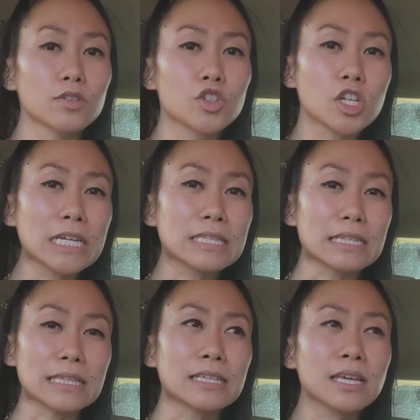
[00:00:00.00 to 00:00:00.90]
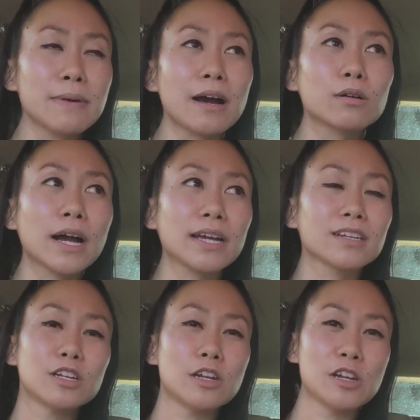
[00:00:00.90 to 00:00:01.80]
Jesus. I somehow kind
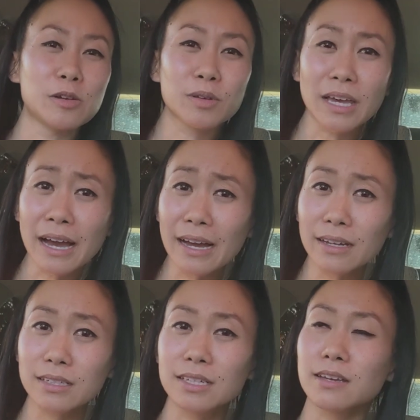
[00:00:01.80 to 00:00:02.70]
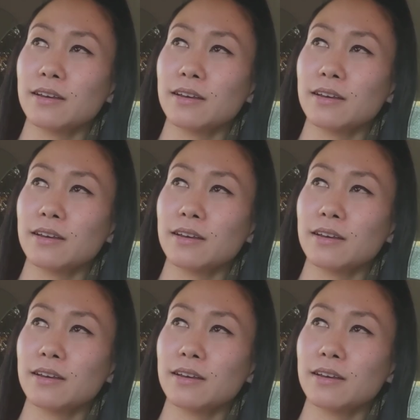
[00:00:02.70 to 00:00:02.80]
of knew that,